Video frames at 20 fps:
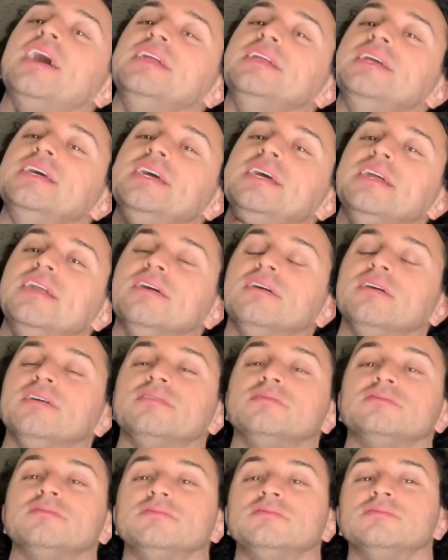need
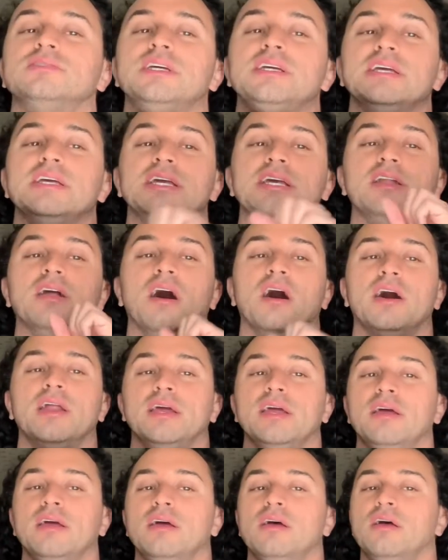to eat
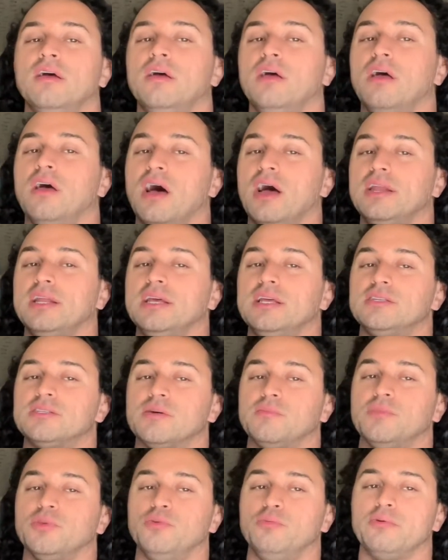honey. I need
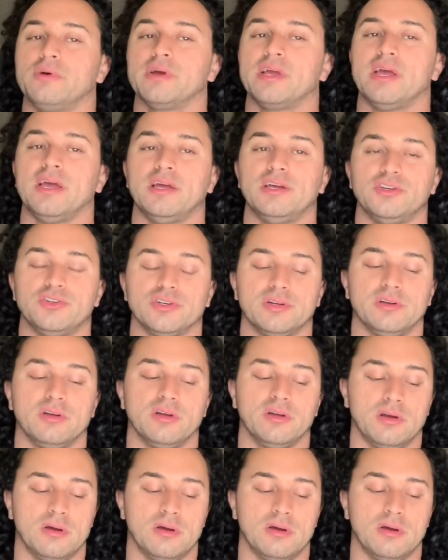some lubrication.